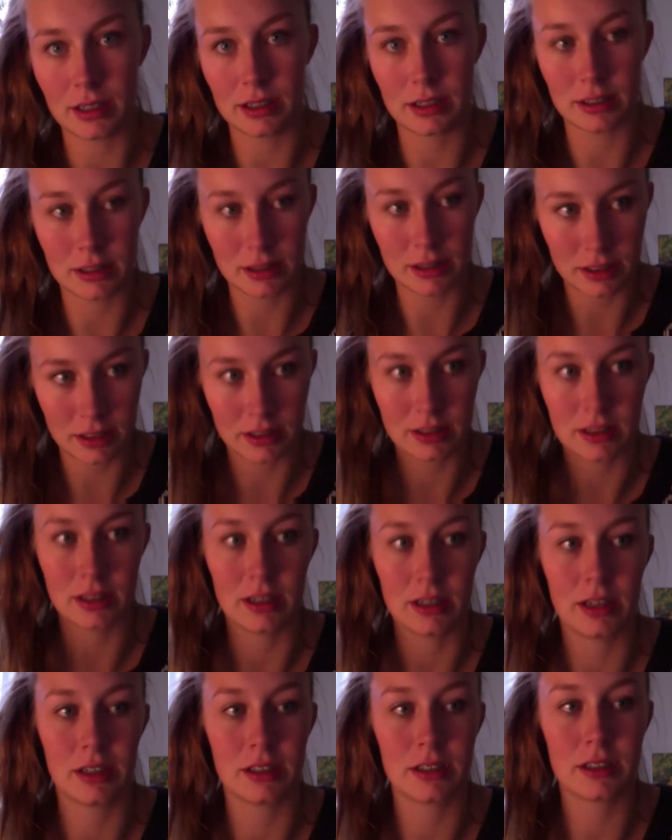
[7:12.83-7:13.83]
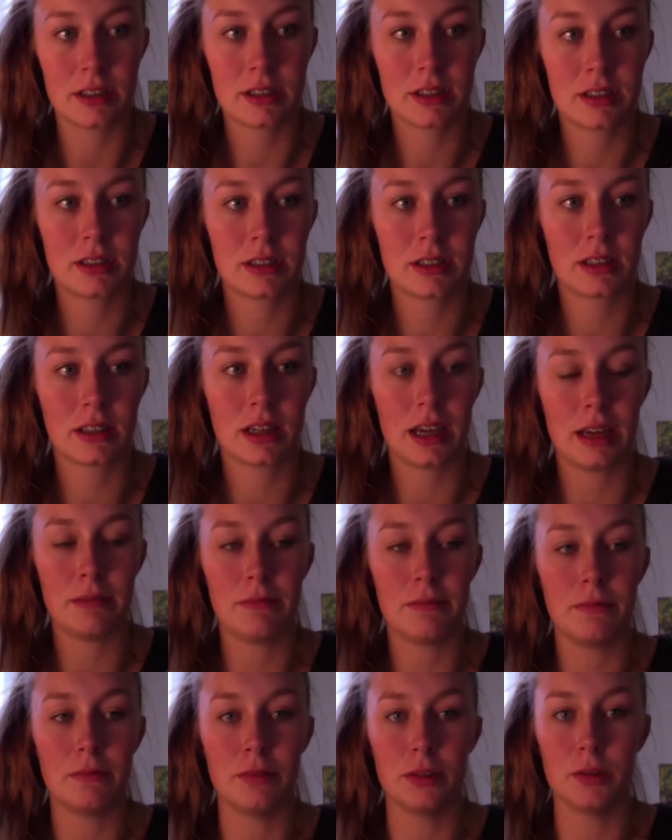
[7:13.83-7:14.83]
this escape
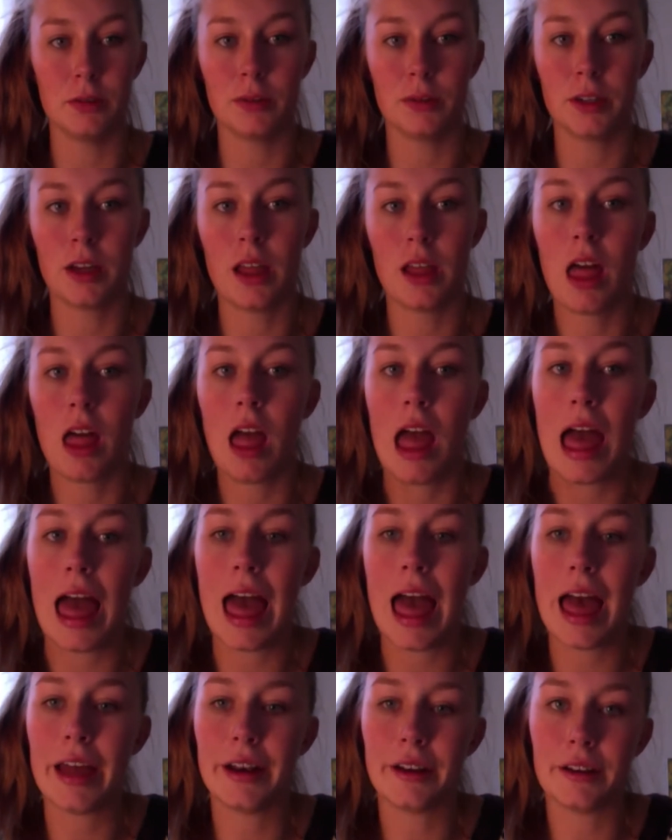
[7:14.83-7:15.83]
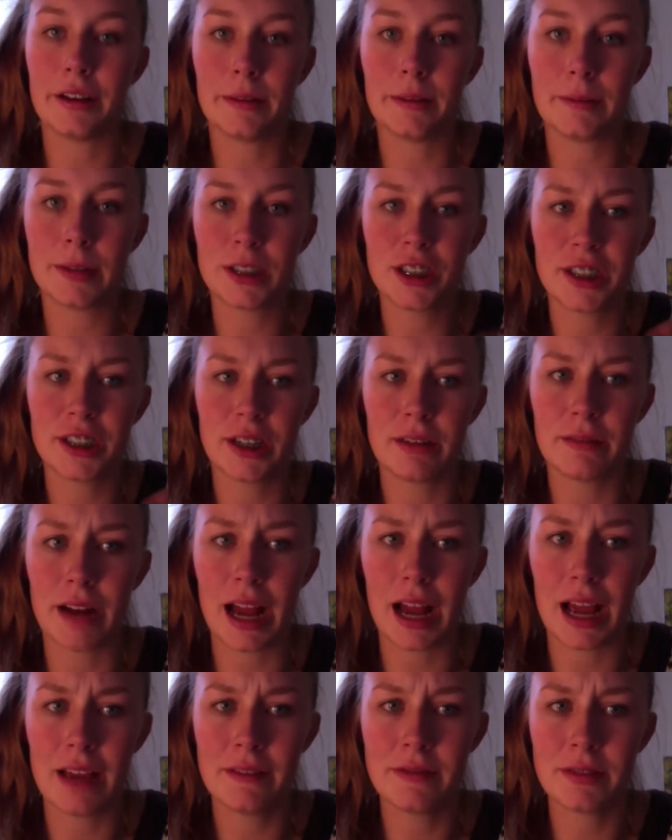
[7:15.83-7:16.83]
route. And when she
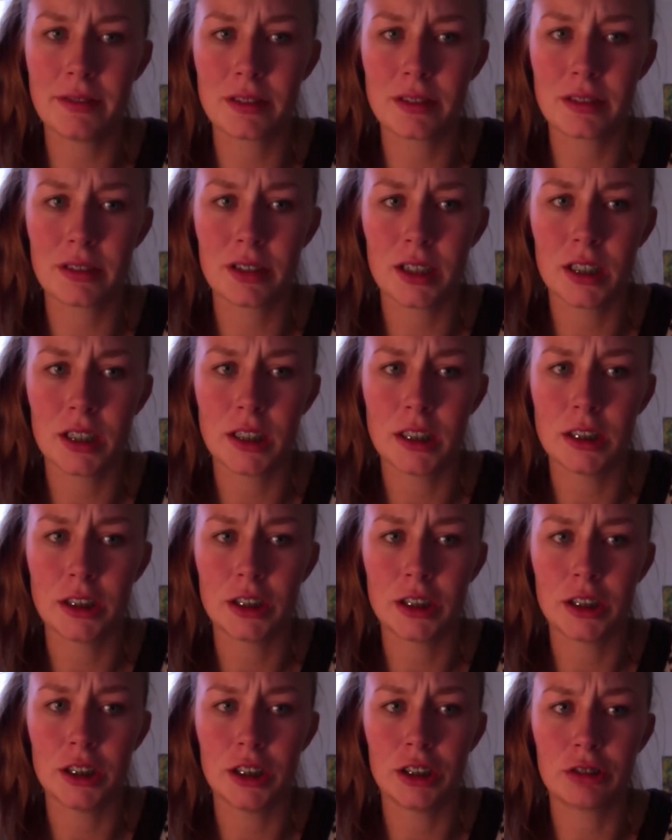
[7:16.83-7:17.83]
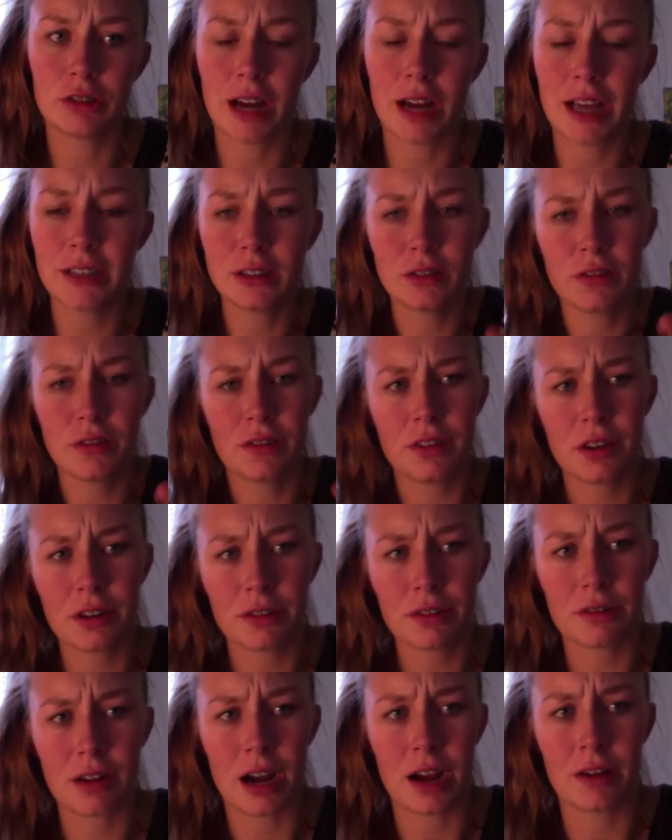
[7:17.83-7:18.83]
arrives, she tries to
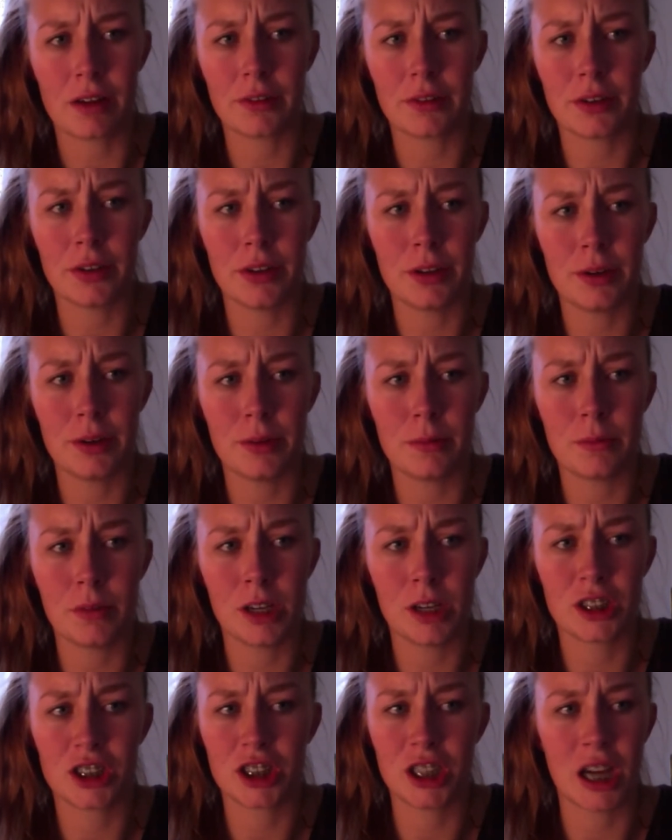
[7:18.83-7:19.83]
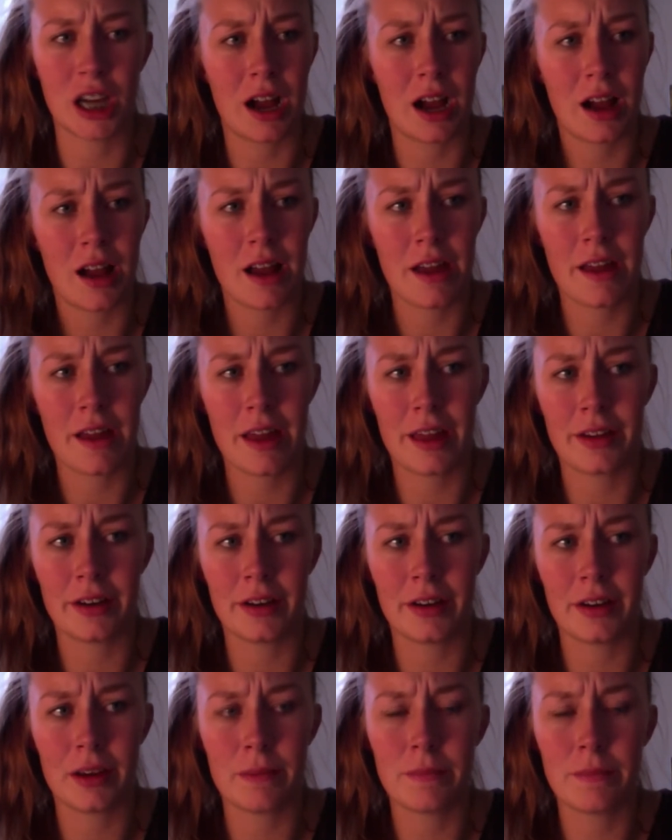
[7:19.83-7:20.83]
figure out where she are,
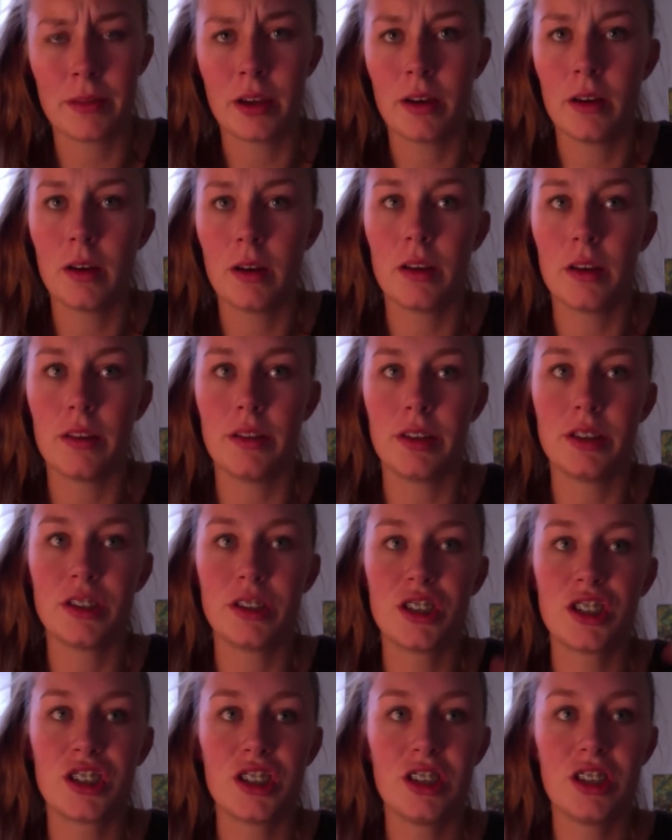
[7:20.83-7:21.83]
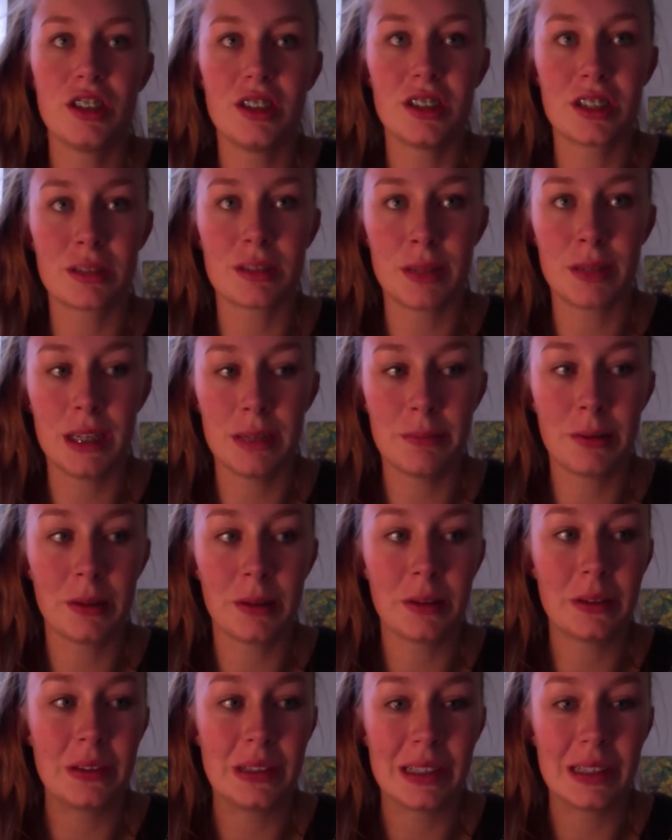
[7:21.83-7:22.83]
and then she see these
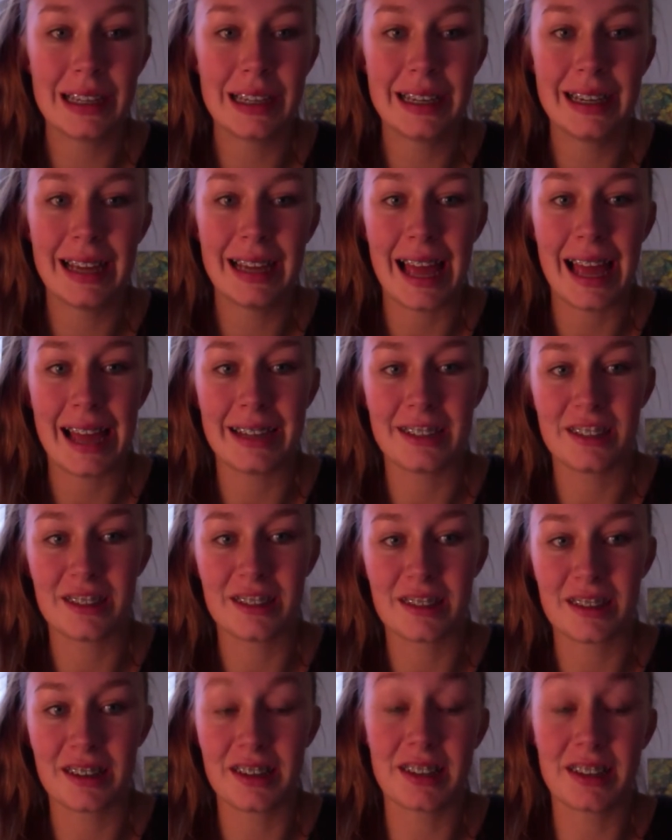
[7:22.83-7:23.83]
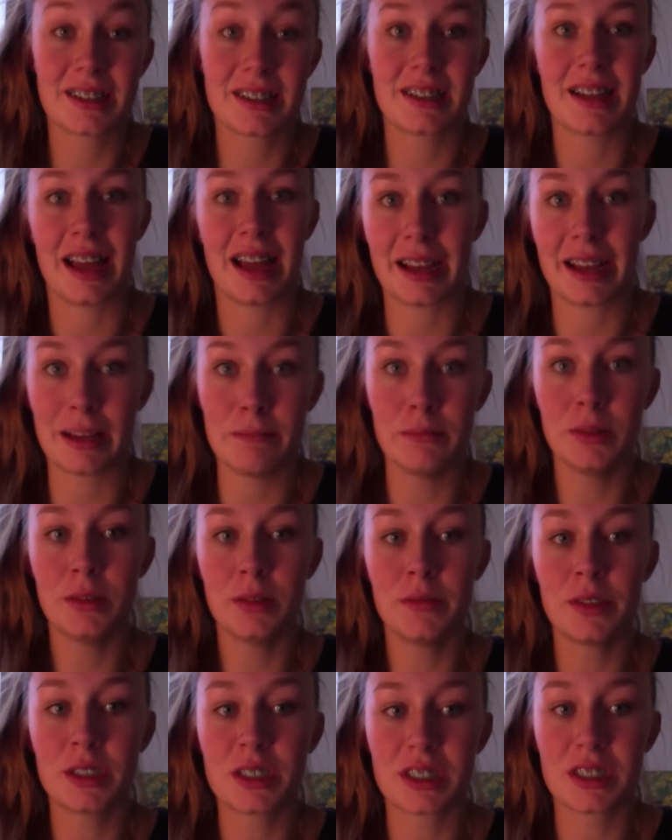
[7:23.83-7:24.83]
people and she think it's like a
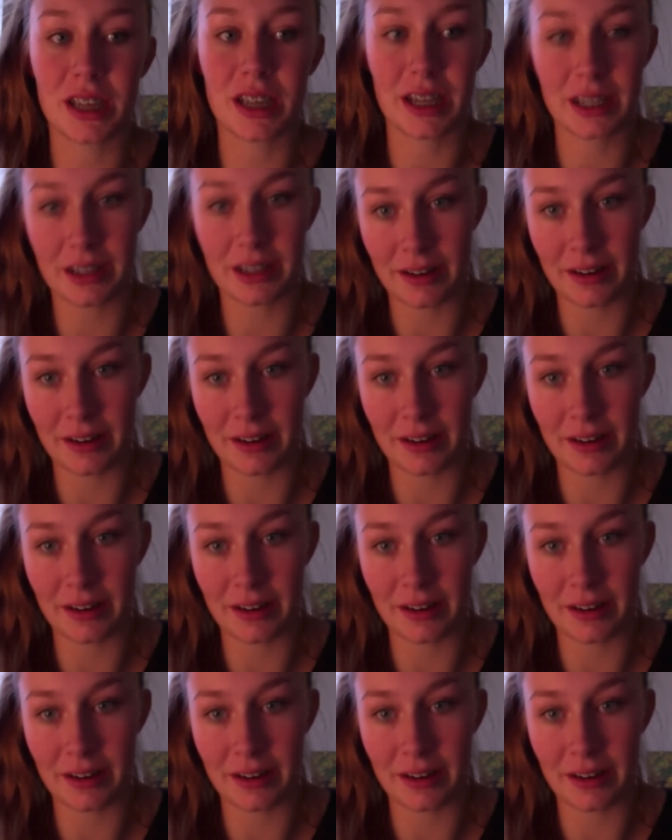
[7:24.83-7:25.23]
movie set